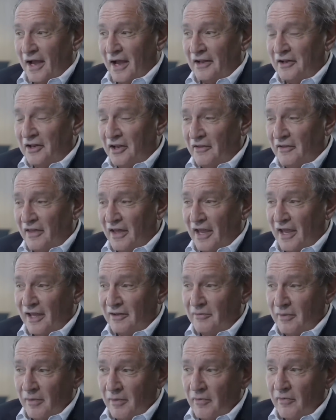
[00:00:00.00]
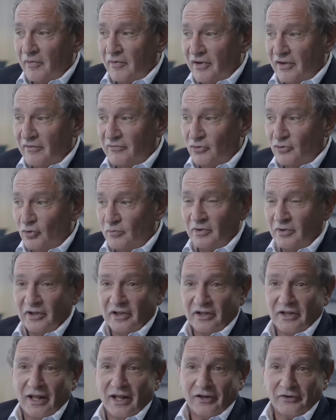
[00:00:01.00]
On the other hand, maybe if we give him $2
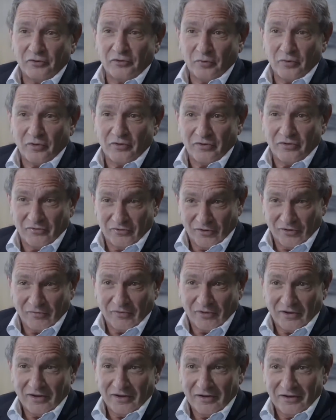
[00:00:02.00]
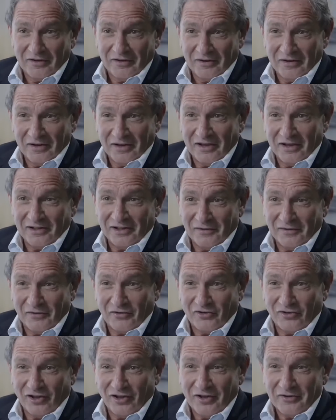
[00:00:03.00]
billion worth of something, he'll leave
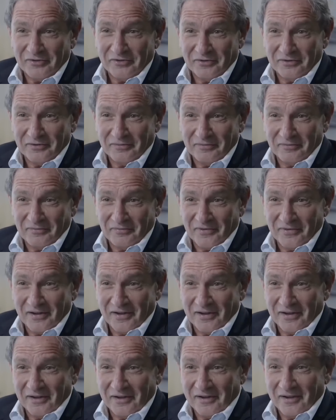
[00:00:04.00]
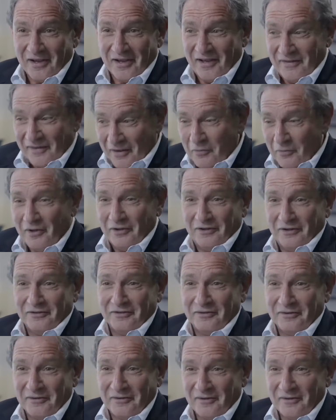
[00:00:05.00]
us alone. And they will.